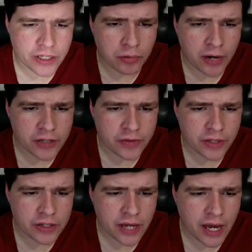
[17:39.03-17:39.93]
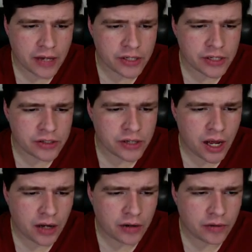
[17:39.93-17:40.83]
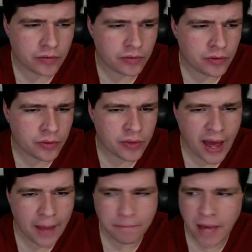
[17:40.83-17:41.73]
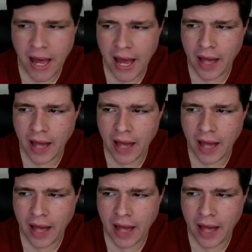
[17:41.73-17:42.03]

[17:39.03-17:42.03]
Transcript: price for these guys is not that bad.